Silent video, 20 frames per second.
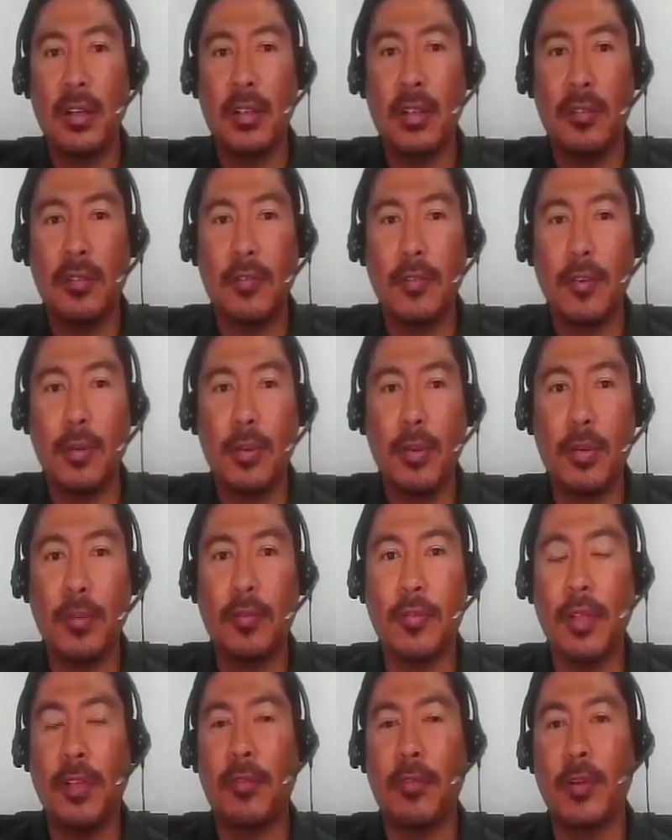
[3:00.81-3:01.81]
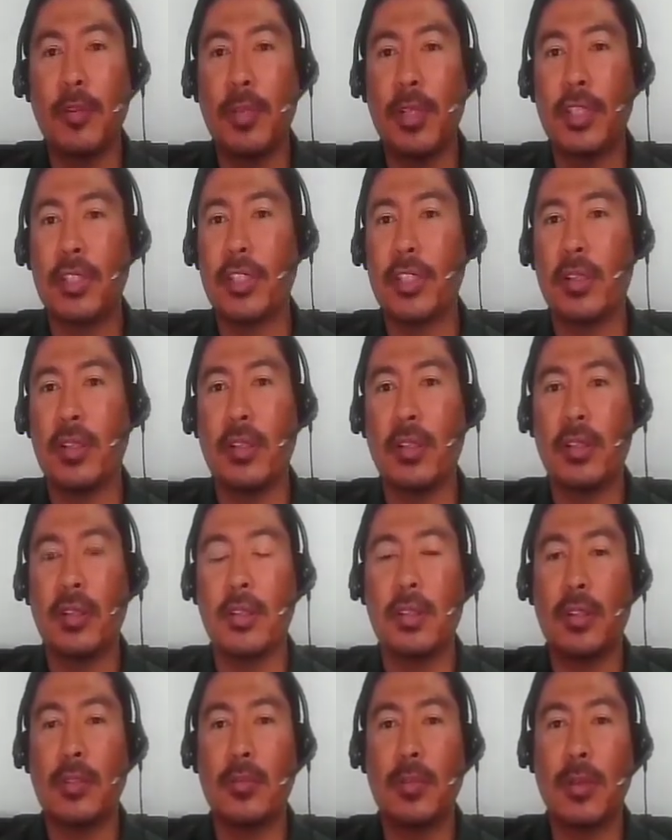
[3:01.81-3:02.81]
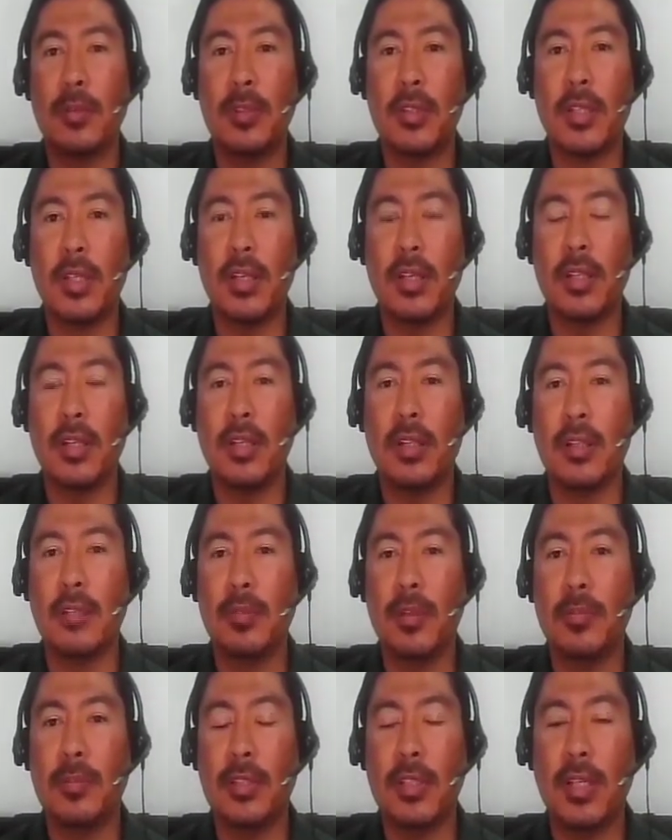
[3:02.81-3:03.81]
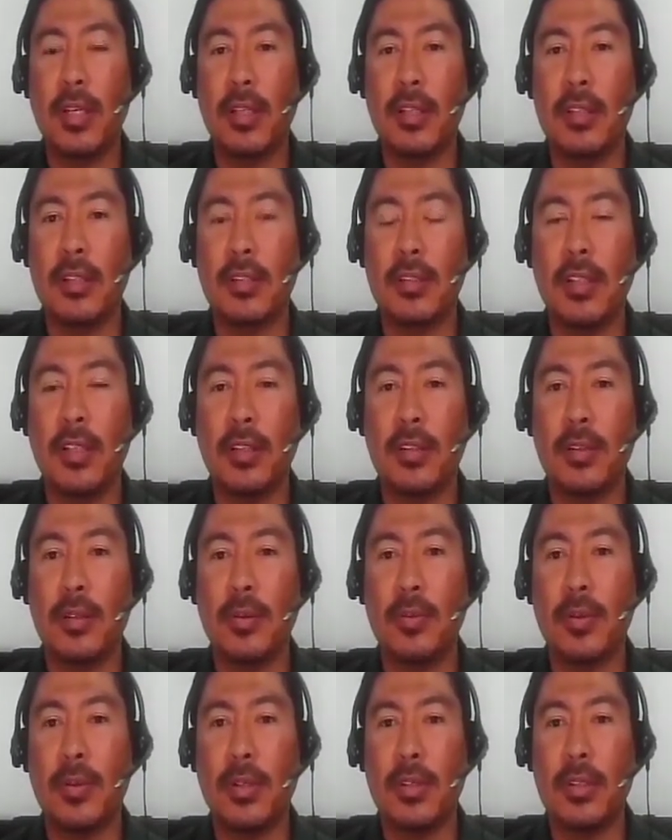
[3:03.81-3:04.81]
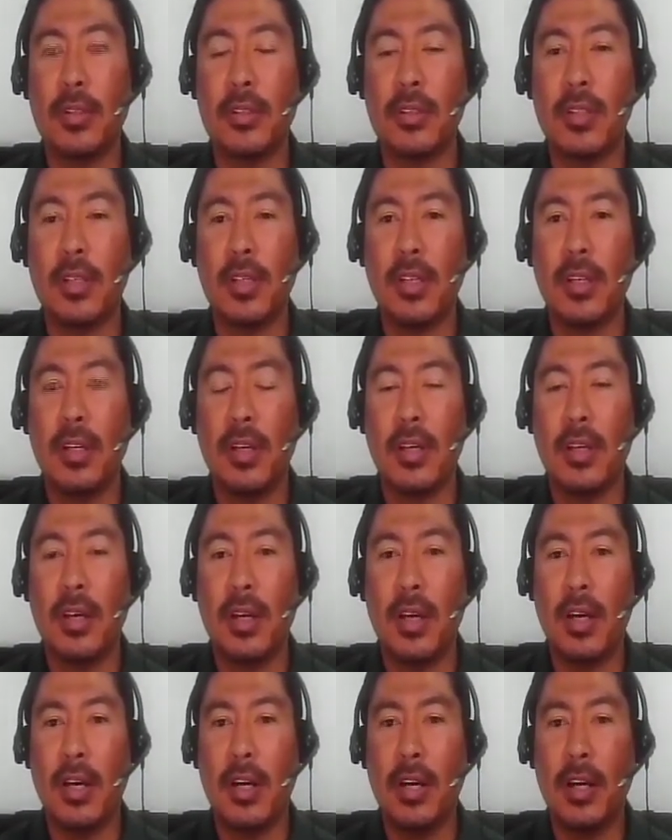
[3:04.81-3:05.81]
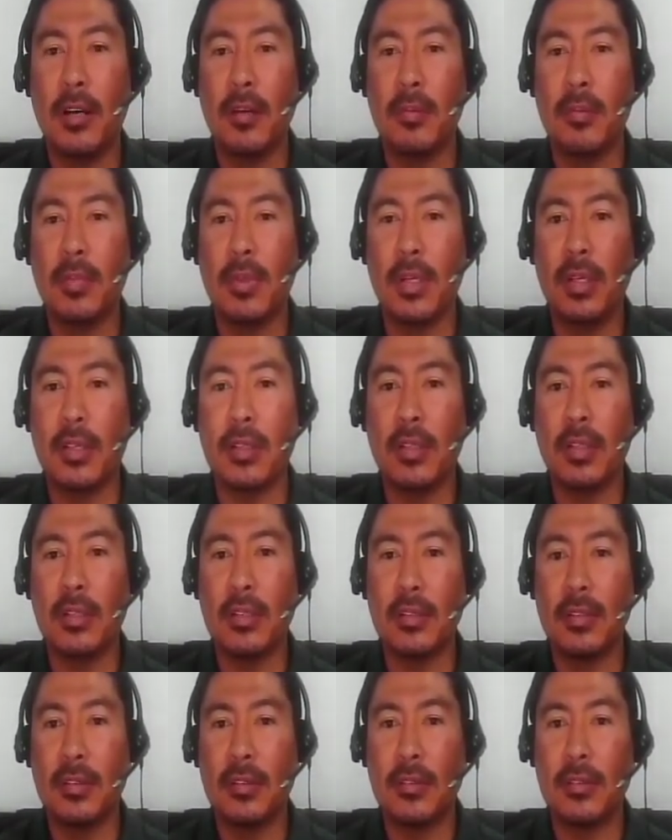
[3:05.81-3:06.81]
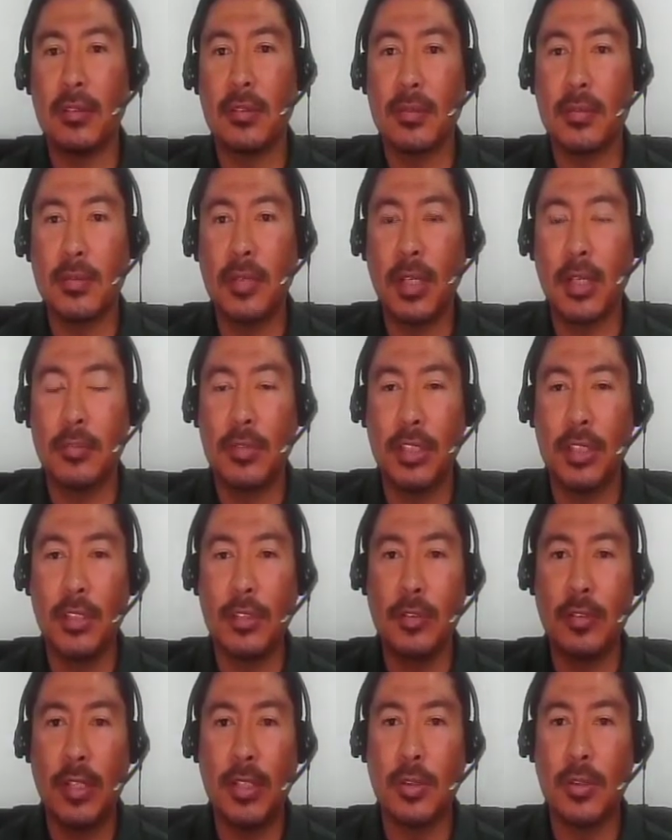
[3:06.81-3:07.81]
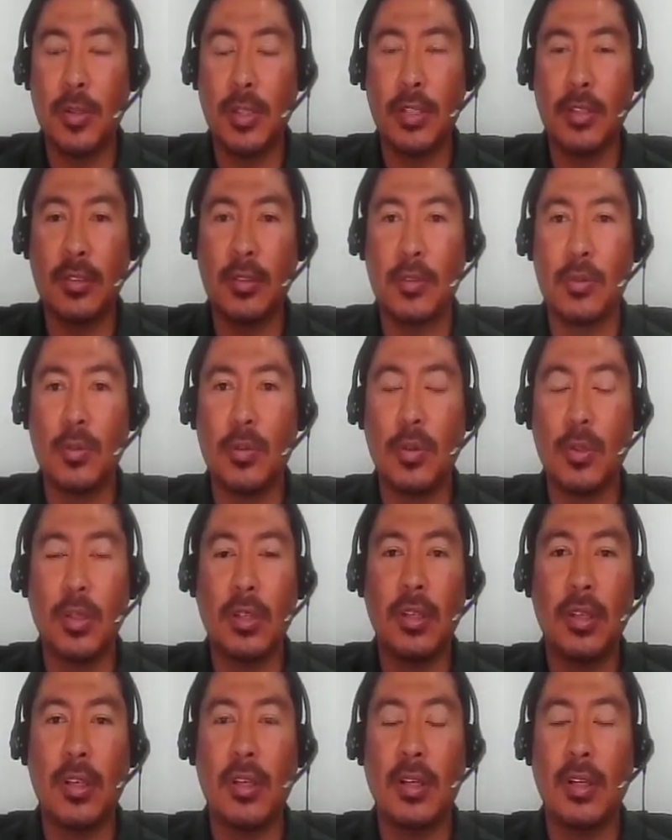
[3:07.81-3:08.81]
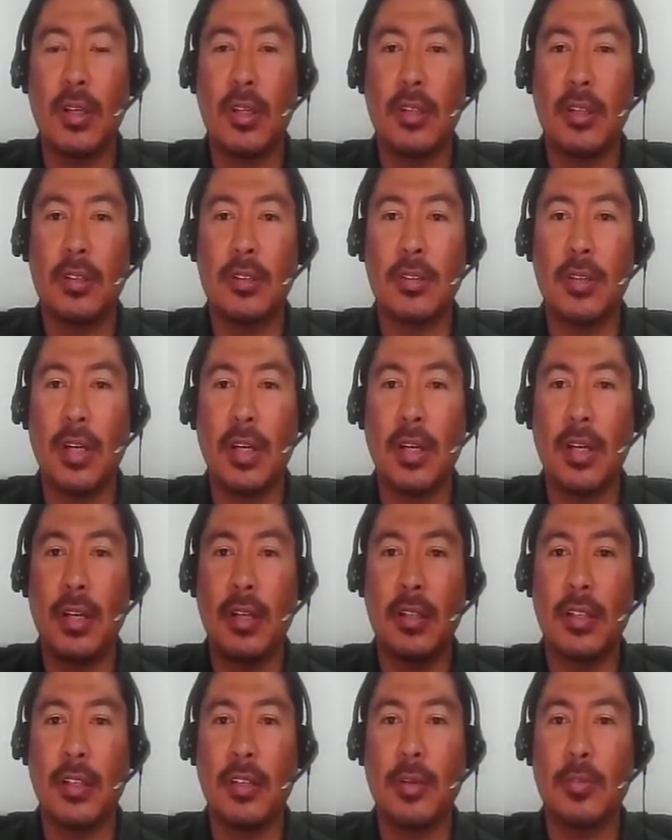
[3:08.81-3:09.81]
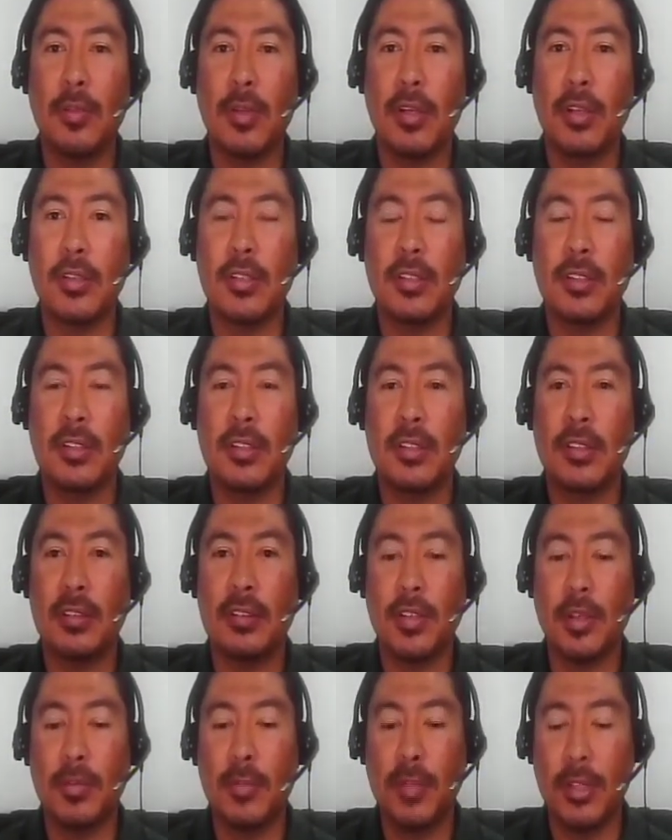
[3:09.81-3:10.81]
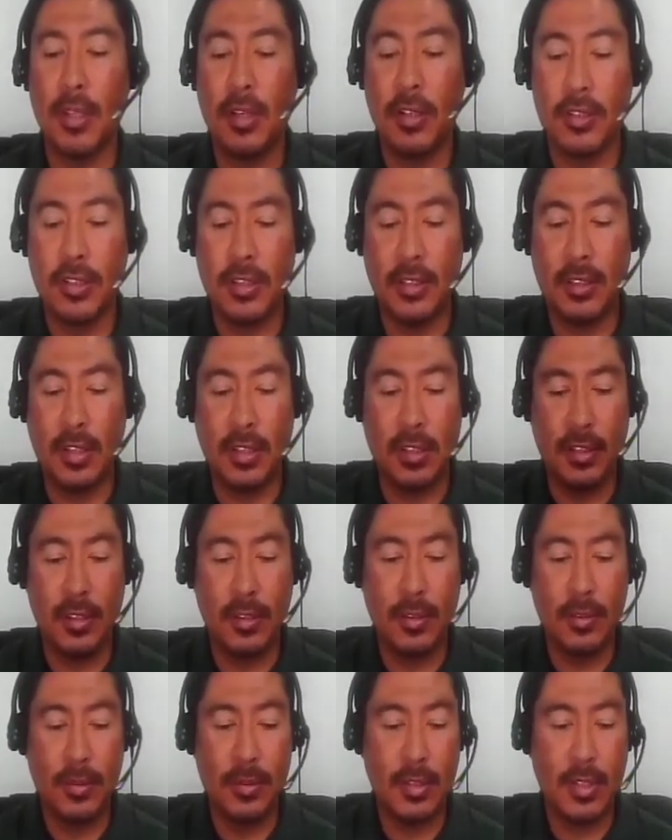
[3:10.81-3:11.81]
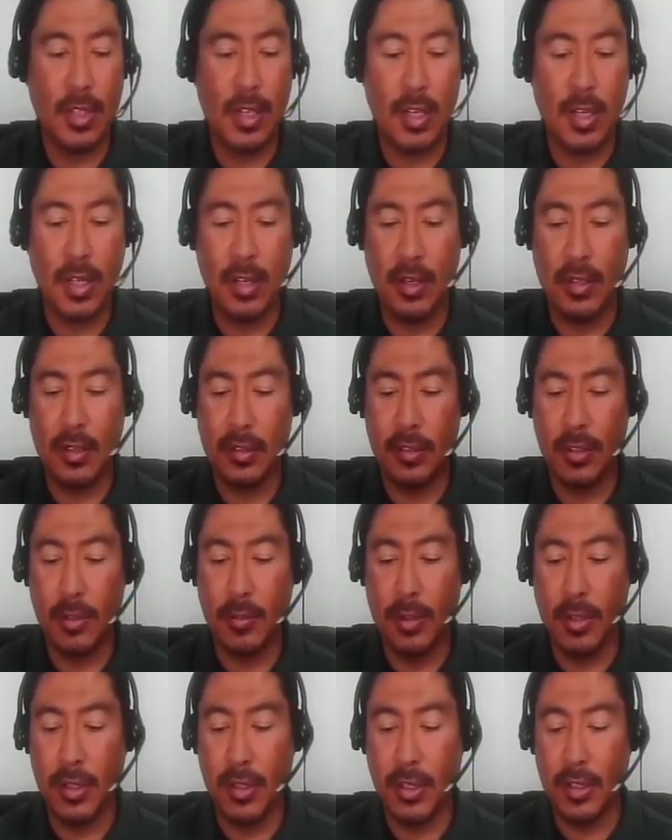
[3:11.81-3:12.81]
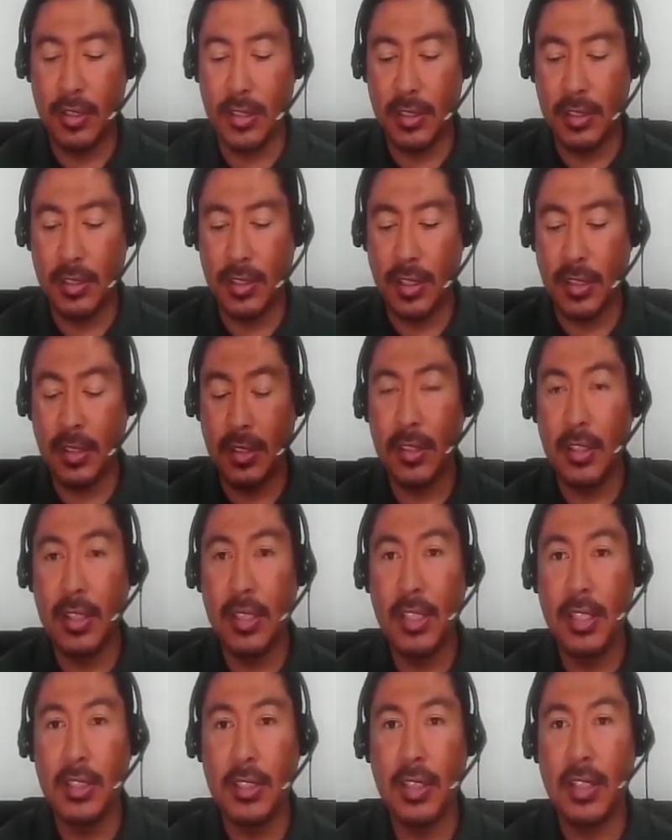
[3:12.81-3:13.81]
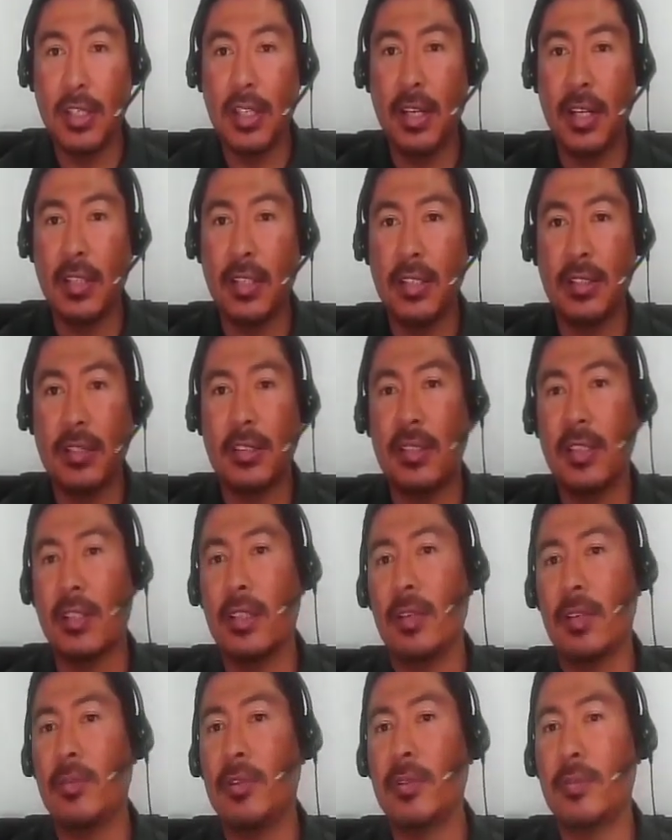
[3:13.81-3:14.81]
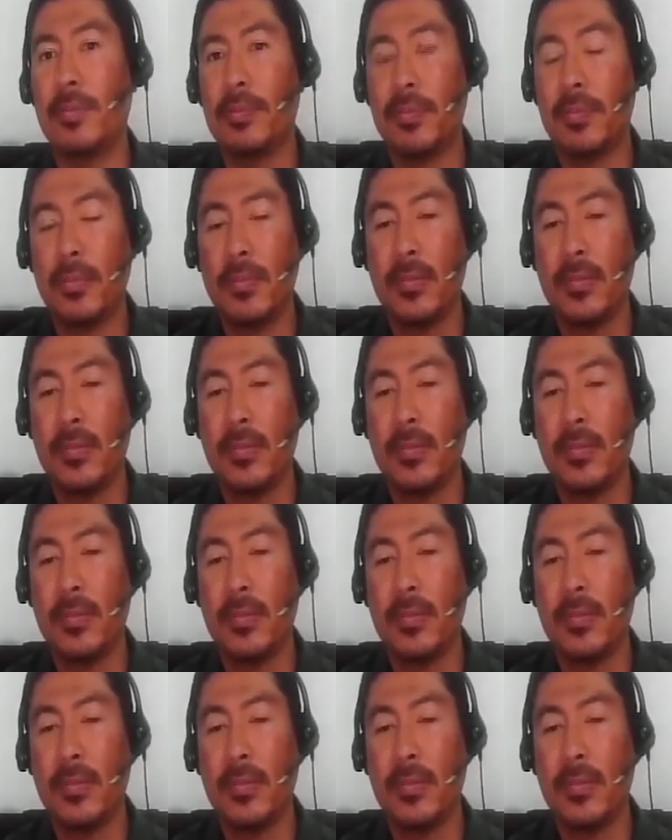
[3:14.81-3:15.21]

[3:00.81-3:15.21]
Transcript: flow of information on this website, and the website is geared towards um, uh, um, children going to school. Uh, the terminologies terminologies that are used are terminologies that are easily understandable. Yeah.